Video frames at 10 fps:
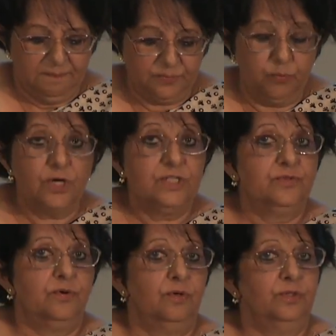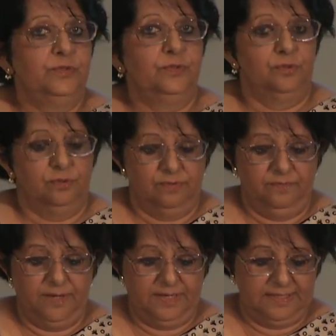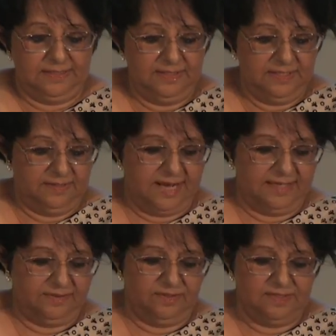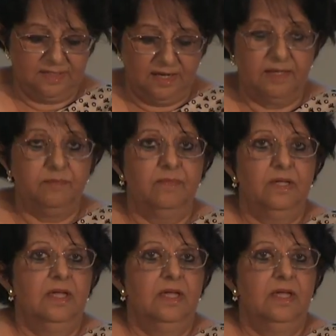But what is also very clear at this time